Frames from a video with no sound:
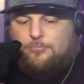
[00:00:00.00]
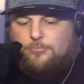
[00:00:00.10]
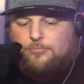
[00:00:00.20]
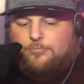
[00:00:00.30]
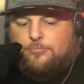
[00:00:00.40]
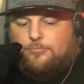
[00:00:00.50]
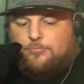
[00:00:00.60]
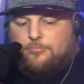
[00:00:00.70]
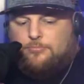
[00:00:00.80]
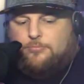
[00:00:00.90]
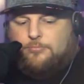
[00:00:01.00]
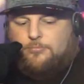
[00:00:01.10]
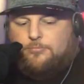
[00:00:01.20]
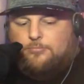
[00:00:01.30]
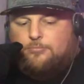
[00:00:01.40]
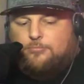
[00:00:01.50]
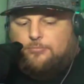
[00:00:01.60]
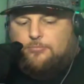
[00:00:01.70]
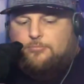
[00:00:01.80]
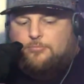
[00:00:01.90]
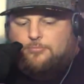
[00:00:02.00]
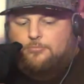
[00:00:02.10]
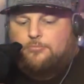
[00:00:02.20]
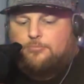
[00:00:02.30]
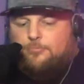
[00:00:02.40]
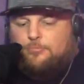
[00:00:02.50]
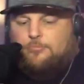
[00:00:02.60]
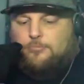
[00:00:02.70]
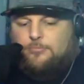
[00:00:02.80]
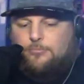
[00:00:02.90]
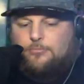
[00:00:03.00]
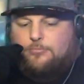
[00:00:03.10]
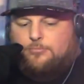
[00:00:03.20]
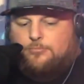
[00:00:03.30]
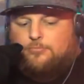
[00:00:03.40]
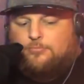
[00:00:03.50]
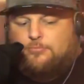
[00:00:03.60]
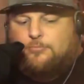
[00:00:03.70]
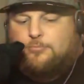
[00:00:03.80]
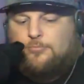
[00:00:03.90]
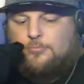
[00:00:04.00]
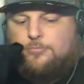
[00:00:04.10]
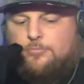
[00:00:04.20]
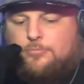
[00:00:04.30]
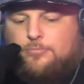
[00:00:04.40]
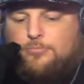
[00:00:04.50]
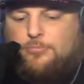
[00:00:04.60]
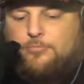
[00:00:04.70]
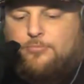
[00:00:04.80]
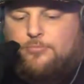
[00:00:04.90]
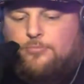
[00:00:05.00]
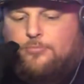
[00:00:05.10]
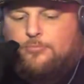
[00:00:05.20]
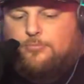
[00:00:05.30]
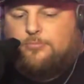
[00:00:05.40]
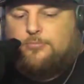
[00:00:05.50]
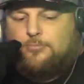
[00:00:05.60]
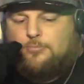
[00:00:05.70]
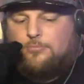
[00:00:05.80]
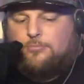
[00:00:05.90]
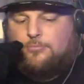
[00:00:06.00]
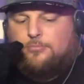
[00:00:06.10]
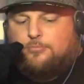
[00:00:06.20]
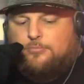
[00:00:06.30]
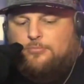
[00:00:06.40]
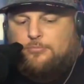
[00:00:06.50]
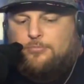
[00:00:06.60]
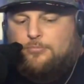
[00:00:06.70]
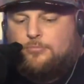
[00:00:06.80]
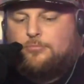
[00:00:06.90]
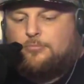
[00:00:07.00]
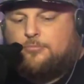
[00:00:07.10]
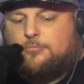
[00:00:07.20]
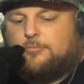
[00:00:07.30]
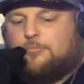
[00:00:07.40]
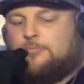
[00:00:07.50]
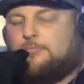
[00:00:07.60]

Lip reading: [no speech]